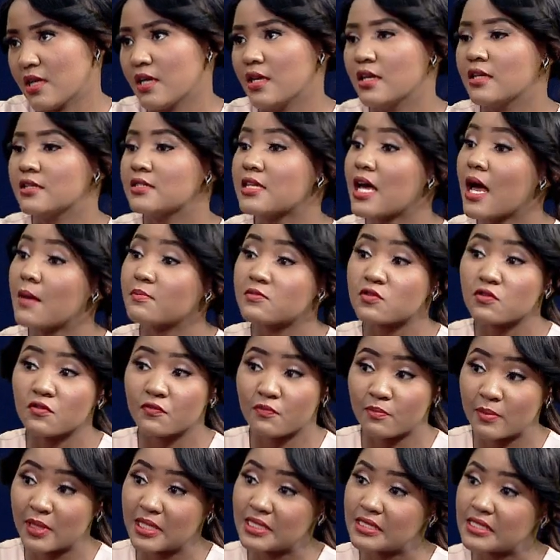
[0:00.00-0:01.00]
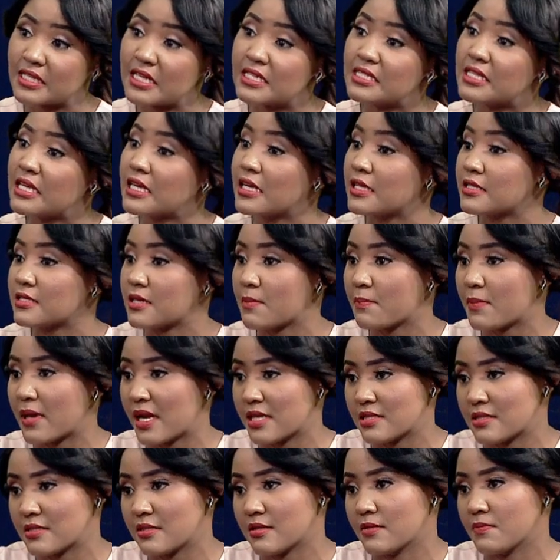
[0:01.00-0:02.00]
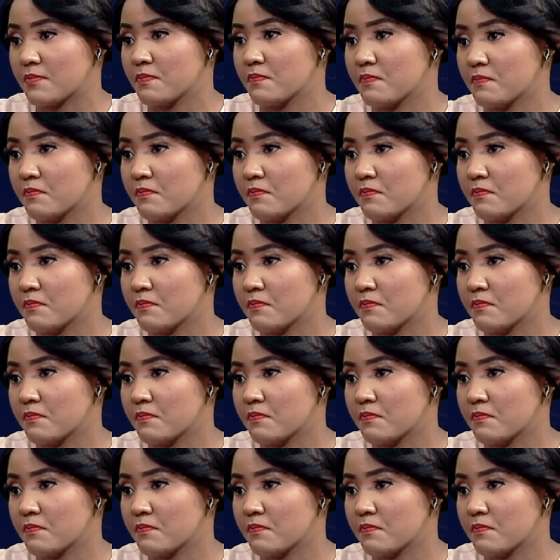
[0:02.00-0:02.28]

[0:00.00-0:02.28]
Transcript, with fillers: in terms of business and as a person?